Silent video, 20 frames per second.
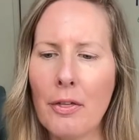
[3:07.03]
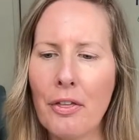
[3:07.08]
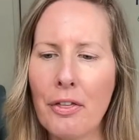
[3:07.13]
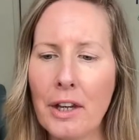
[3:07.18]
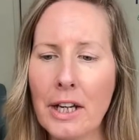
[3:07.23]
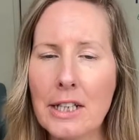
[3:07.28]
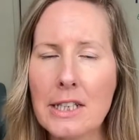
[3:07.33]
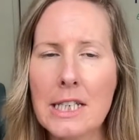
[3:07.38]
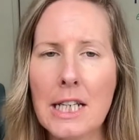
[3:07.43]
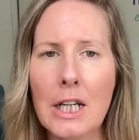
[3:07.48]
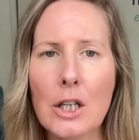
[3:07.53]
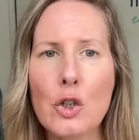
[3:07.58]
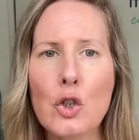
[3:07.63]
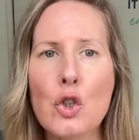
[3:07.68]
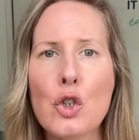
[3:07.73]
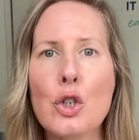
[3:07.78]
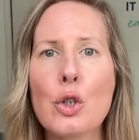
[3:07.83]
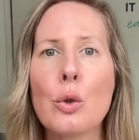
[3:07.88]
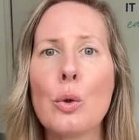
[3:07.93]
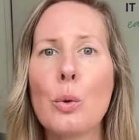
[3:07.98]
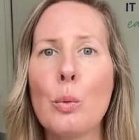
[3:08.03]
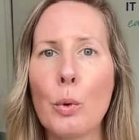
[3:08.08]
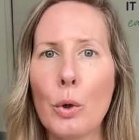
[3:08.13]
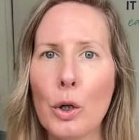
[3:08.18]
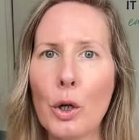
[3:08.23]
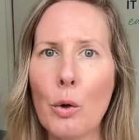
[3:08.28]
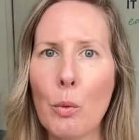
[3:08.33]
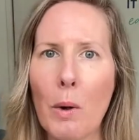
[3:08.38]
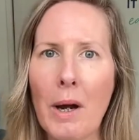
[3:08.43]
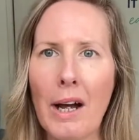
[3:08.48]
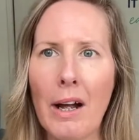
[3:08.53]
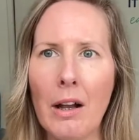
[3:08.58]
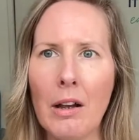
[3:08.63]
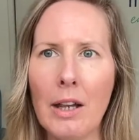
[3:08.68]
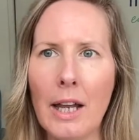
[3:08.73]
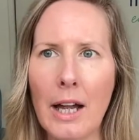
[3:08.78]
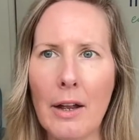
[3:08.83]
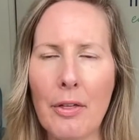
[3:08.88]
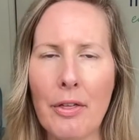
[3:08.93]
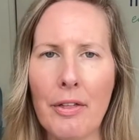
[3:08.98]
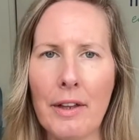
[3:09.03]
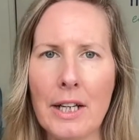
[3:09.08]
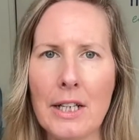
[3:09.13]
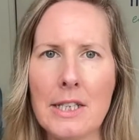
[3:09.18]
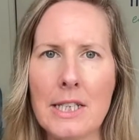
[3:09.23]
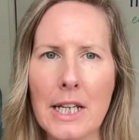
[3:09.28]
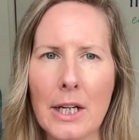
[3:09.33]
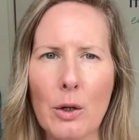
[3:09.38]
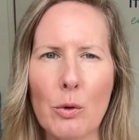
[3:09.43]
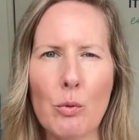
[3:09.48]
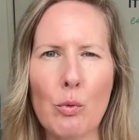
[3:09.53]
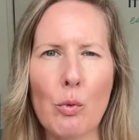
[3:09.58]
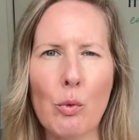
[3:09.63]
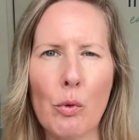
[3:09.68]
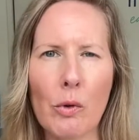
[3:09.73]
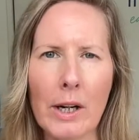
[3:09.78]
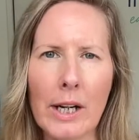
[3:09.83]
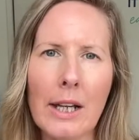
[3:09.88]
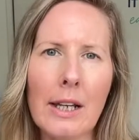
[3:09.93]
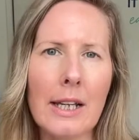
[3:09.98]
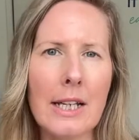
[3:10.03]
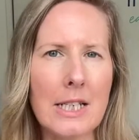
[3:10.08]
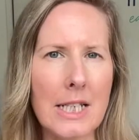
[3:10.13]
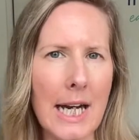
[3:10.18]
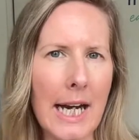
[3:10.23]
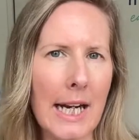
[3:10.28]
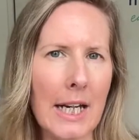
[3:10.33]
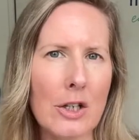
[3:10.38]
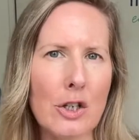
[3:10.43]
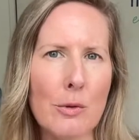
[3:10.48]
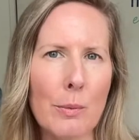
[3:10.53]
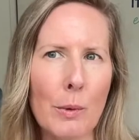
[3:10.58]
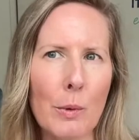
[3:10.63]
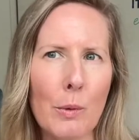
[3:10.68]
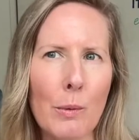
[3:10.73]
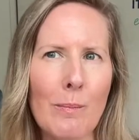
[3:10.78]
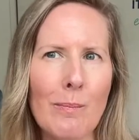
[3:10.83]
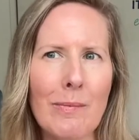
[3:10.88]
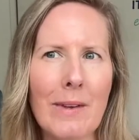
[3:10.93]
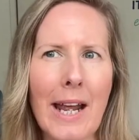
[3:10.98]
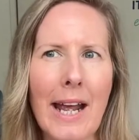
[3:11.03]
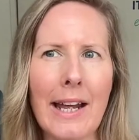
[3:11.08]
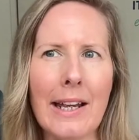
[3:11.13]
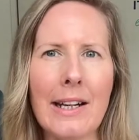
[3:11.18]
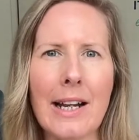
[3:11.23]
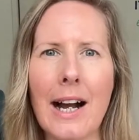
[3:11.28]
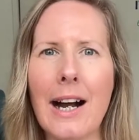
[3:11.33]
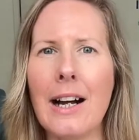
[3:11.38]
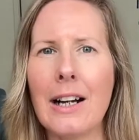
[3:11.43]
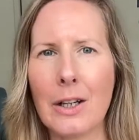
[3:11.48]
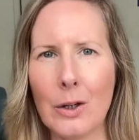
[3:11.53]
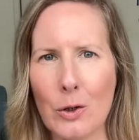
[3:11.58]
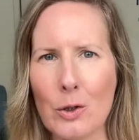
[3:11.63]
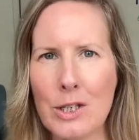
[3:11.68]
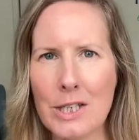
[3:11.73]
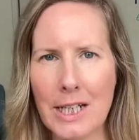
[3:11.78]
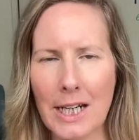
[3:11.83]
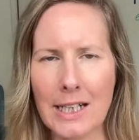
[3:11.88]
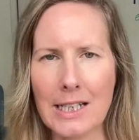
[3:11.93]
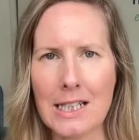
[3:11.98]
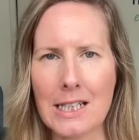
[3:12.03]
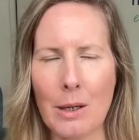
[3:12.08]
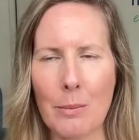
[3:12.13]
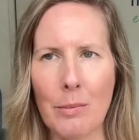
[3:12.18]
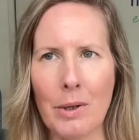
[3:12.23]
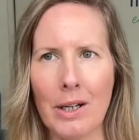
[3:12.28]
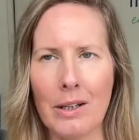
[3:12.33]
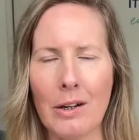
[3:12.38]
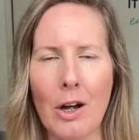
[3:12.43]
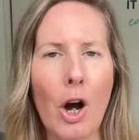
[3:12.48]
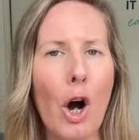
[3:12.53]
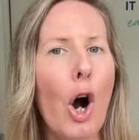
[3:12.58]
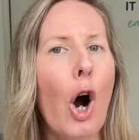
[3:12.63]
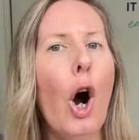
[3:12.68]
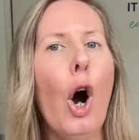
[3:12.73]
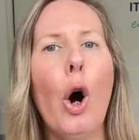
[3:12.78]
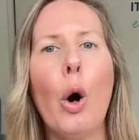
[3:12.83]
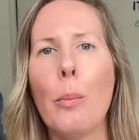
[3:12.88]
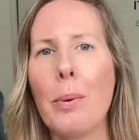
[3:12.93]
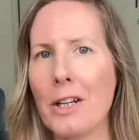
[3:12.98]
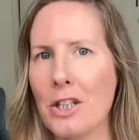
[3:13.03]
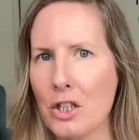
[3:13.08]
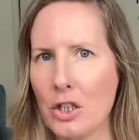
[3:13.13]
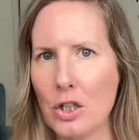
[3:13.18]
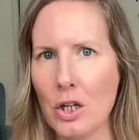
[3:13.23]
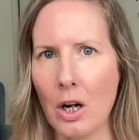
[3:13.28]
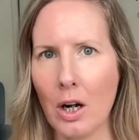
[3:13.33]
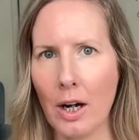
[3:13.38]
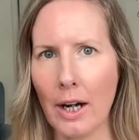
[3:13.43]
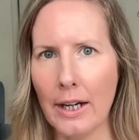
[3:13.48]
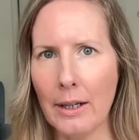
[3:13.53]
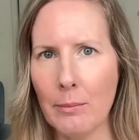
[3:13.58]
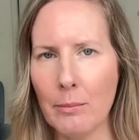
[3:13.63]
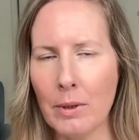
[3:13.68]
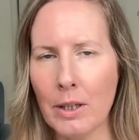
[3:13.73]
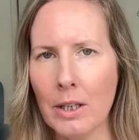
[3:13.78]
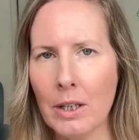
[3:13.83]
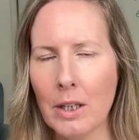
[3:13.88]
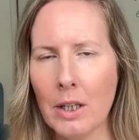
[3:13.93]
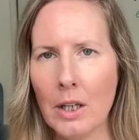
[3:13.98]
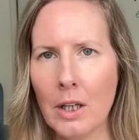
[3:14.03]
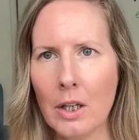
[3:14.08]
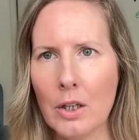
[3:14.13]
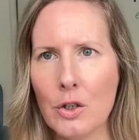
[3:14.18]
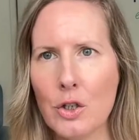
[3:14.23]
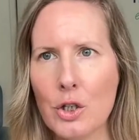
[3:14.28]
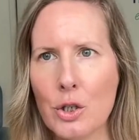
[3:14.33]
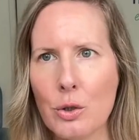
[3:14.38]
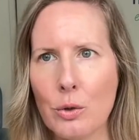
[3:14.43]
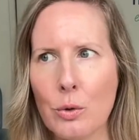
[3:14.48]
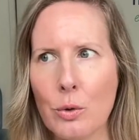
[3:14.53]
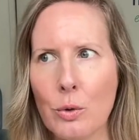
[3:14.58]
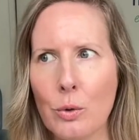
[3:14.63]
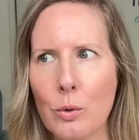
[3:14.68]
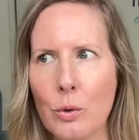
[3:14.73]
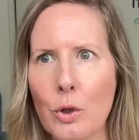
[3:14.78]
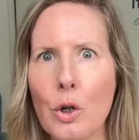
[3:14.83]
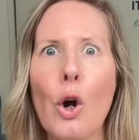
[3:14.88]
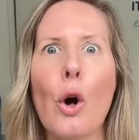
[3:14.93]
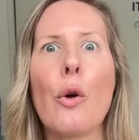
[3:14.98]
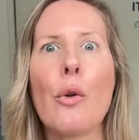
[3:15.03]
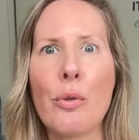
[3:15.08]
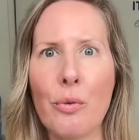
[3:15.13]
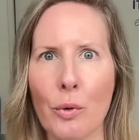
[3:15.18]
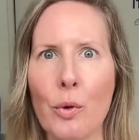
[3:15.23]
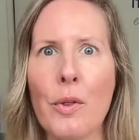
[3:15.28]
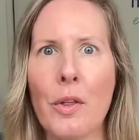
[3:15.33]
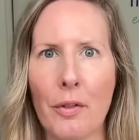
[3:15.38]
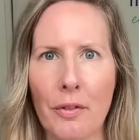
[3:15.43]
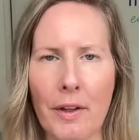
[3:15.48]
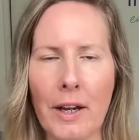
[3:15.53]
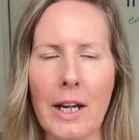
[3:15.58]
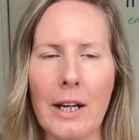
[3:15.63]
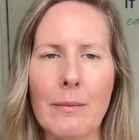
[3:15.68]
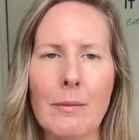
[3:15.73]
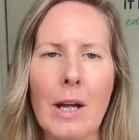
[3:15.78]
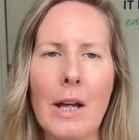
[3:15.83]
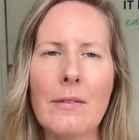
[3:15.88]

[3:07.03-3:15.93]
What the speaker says: Things that do work well are things that are really tangible and aren't going to take someone a whole bunch of time to go through the thing.